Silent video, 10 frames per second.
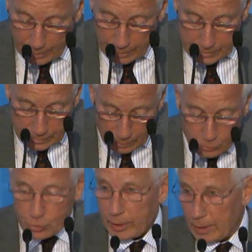is not
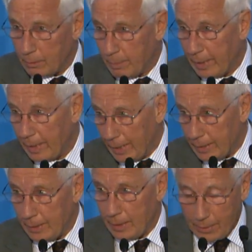shared by
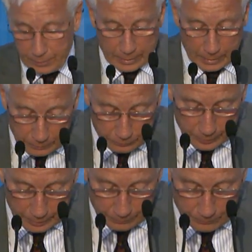any other
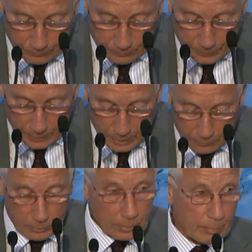country,
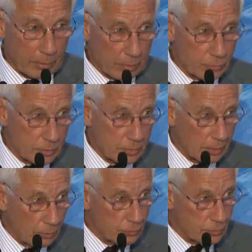even not by Russia's
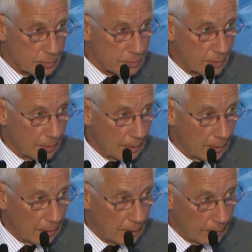closest
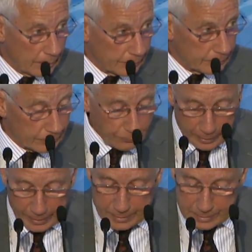
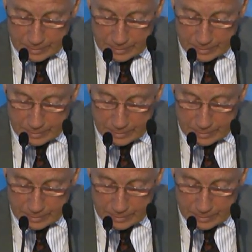friends,